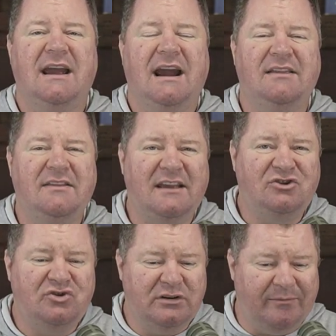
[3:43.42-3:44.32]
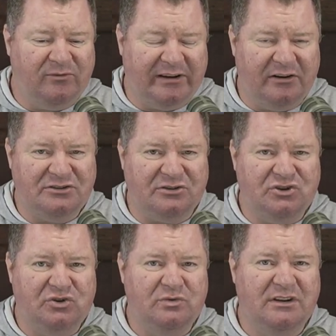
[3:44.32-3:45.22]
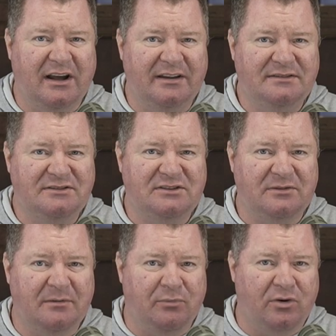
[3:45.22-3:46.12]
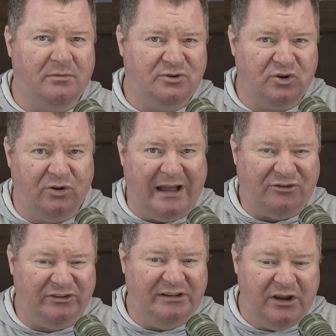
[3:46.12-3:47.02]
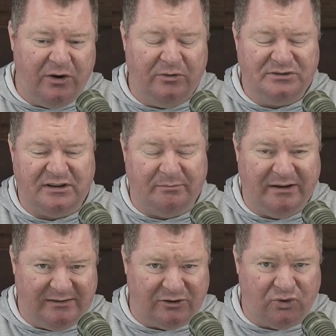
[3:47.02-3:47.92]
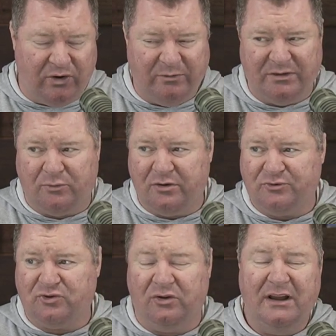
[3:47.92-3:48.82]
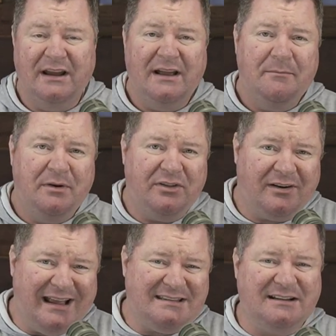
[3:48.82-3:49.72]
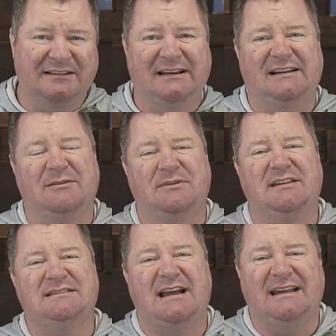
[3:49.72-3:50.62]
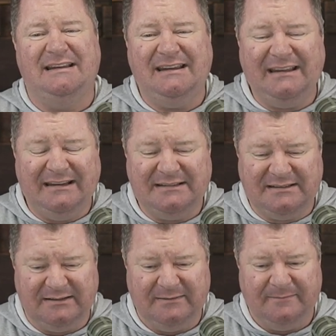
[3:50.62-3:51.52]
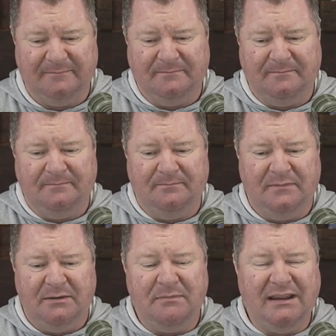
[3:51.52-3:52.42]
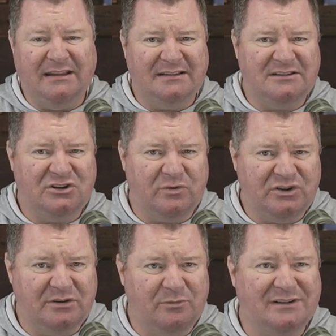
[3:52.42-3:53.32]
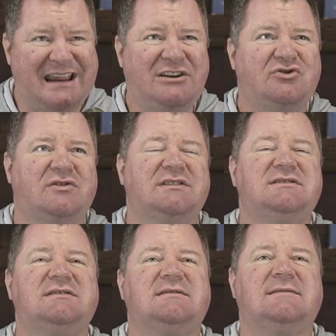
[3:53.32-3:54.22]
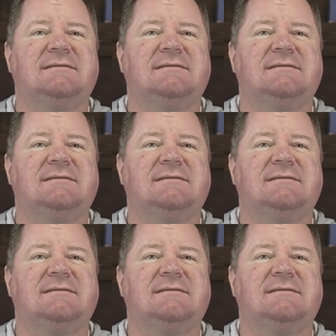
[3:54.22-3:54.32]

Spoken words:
And then they shoot up flares or shoot guns so the Border Patrol actually knows they're toying with the Border Patrol. But they're escalating it with these IEDs, making the situation more dangerous.